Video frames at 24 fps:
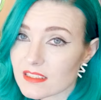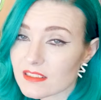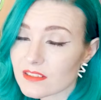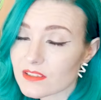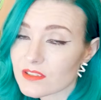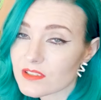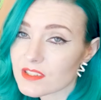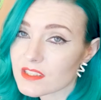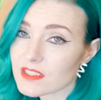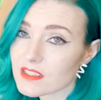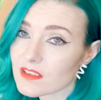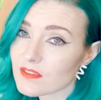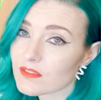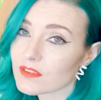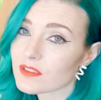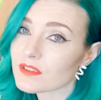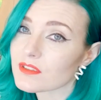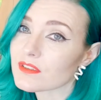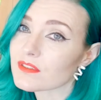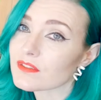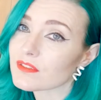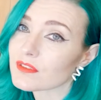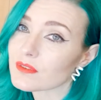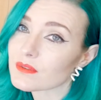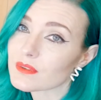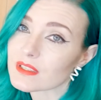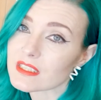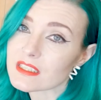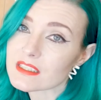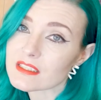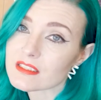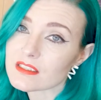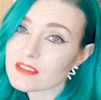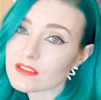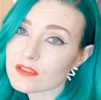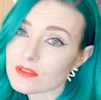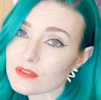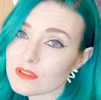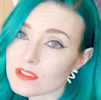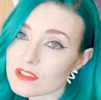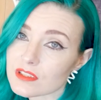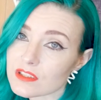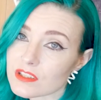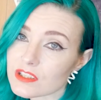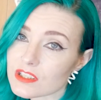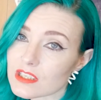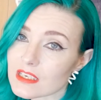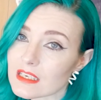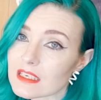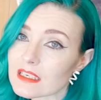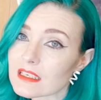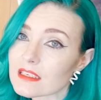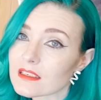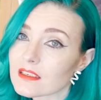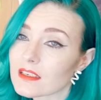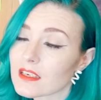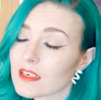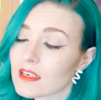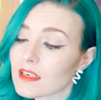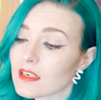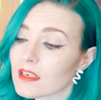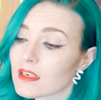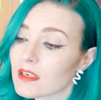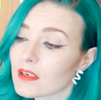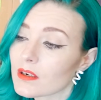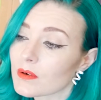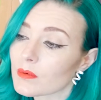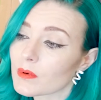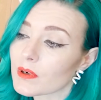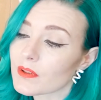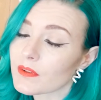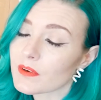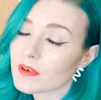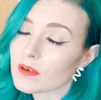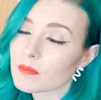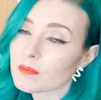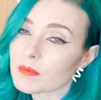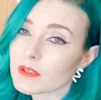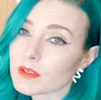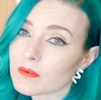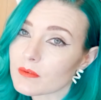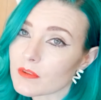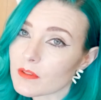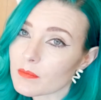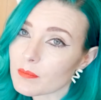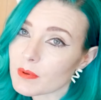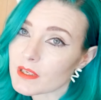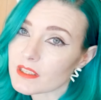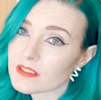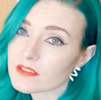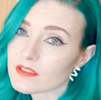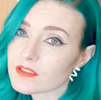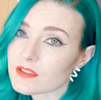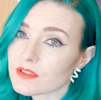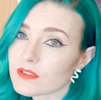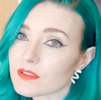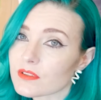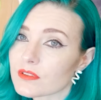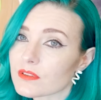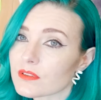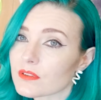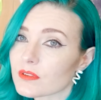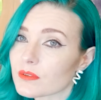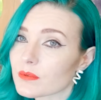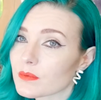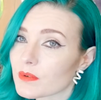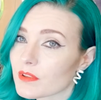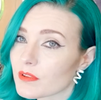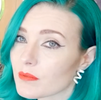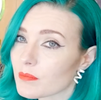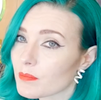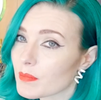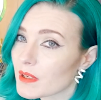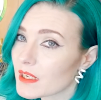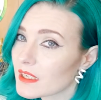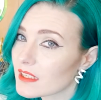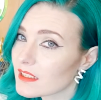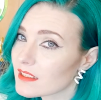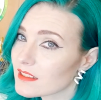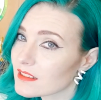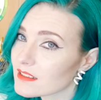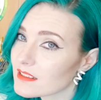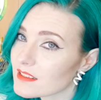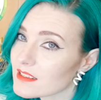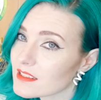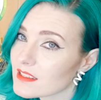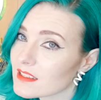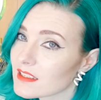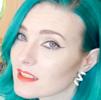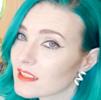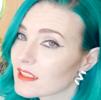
And there's several different ways that you can shade, whether it be with pencil or with paint.